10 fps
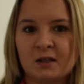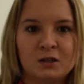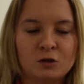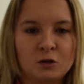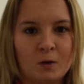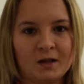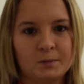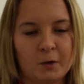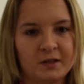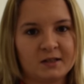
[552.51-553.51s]
you don't quite
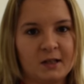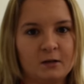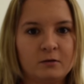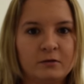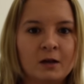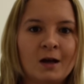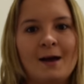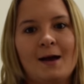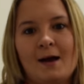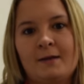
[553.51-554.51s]
spot yourself,
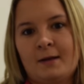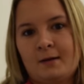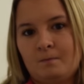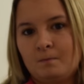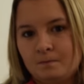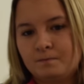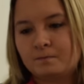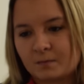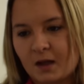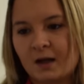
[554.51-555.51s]
and then
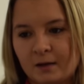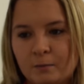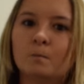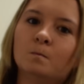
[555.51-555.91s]
I can